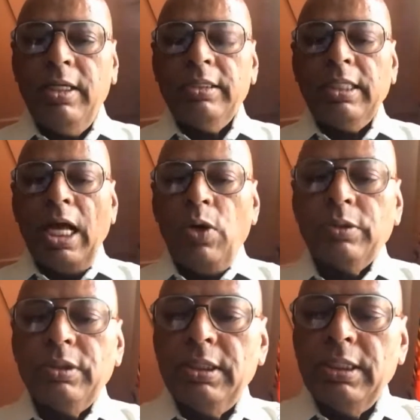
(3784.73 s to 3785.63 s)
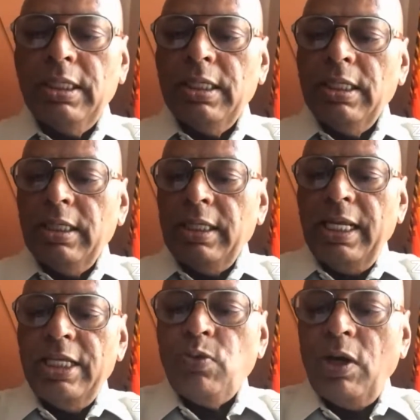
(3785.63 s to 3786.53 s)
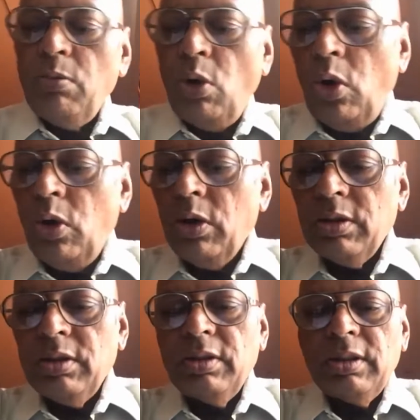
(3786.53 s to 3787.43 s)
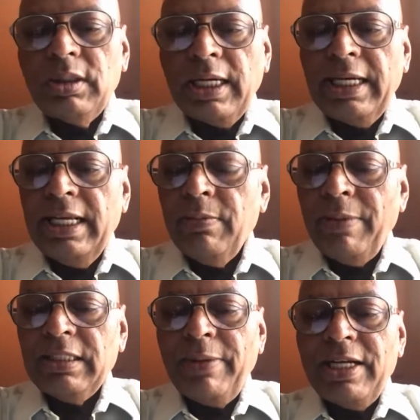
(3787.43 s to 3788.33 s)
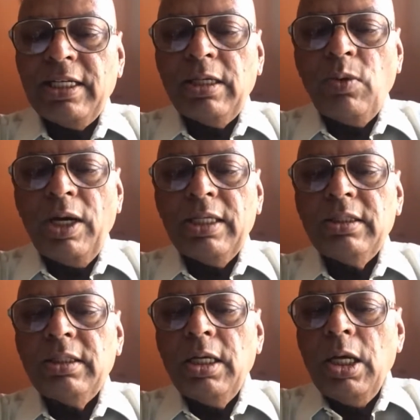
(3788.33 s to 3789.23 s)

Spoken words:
Now, here is one more, again a mathematical one.